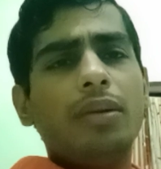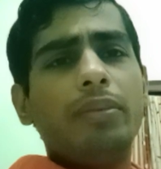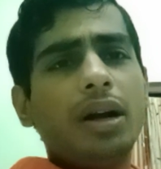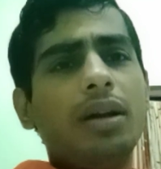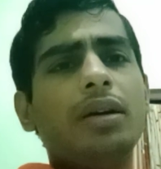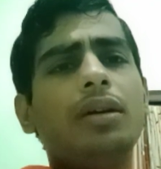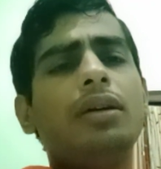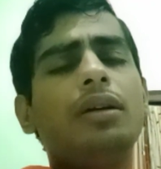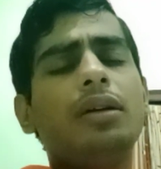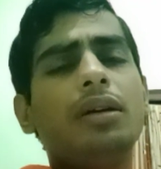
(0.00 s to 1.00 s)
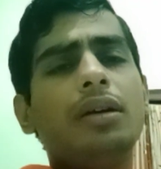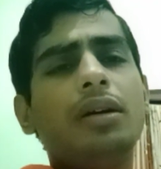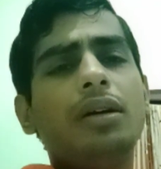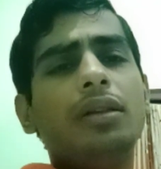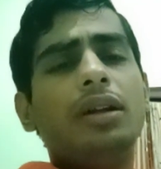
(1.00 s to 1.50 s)
But
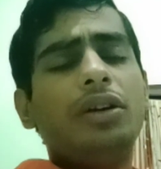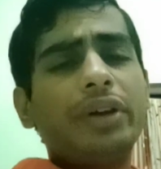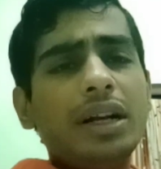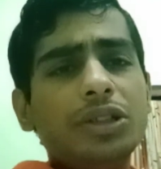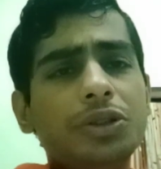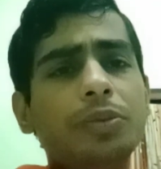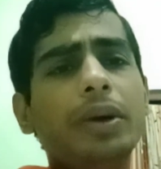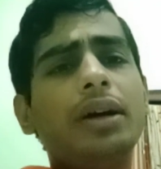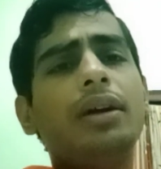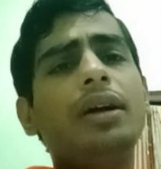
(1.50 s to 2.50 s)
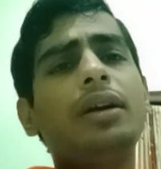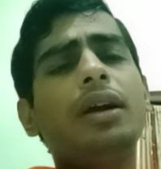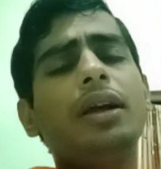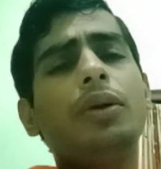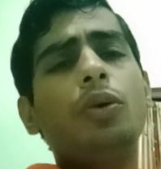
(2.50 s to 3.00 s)
the trial should be
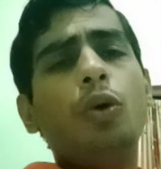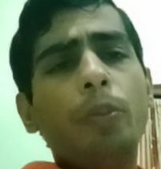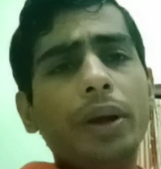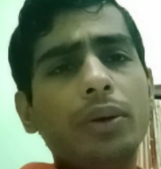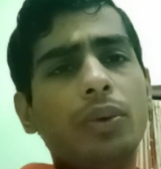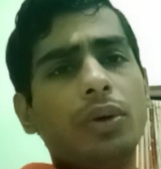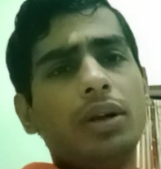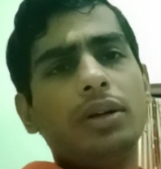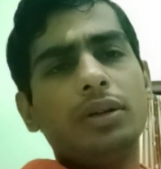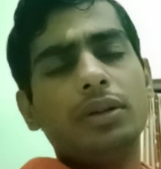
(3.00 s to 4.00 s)
conducted in open court.